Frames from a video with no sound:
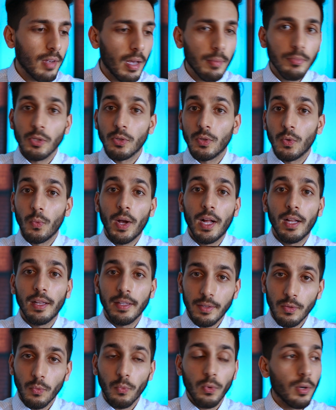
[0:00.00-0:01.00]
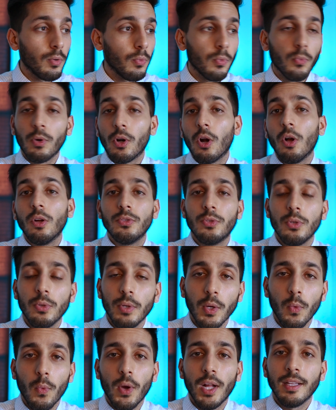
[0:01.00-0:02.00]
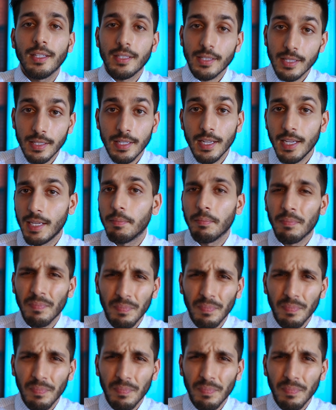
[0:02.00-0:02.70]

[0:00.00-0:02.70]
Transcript: I'm doing well and we're we're all doing well as a team.